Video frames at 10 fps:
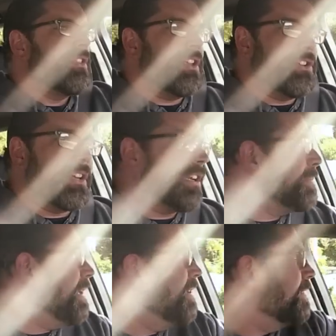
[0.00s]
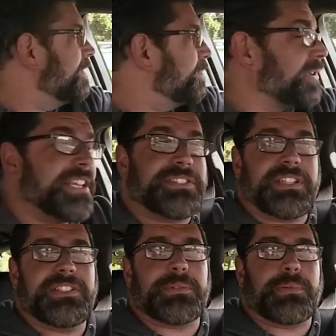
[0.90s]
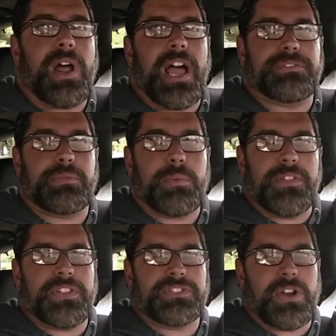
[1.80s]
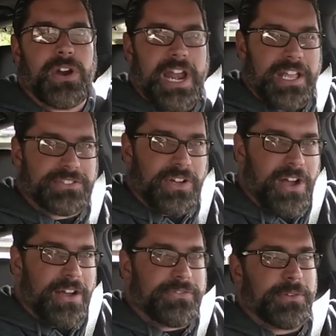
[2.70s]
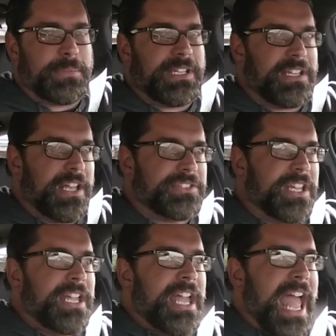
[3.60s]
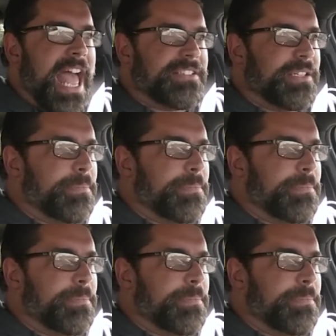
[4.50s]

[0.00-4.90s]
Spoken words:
then you're going to be pleasantly surprised with what this car has to offer, because as the